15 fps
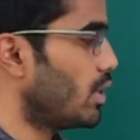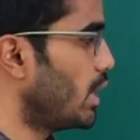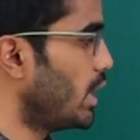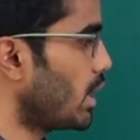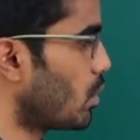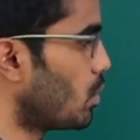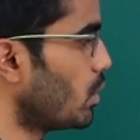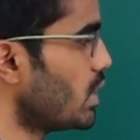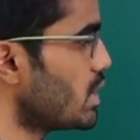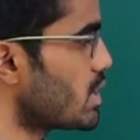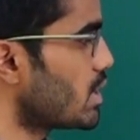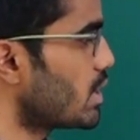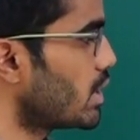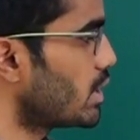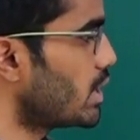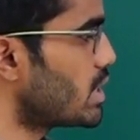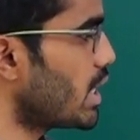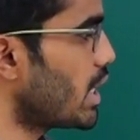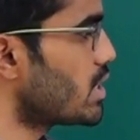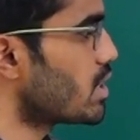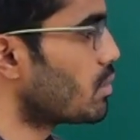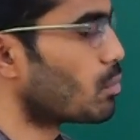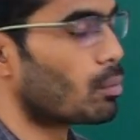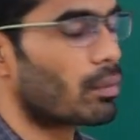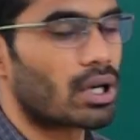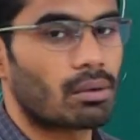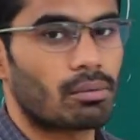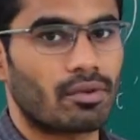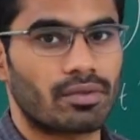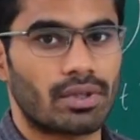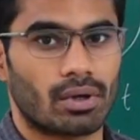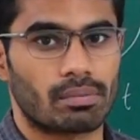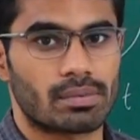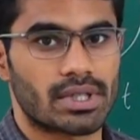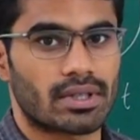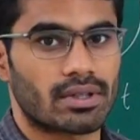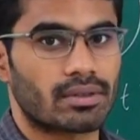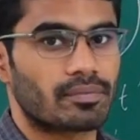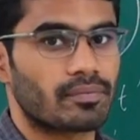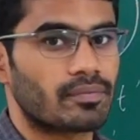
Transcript: equals the change in momentum of the object.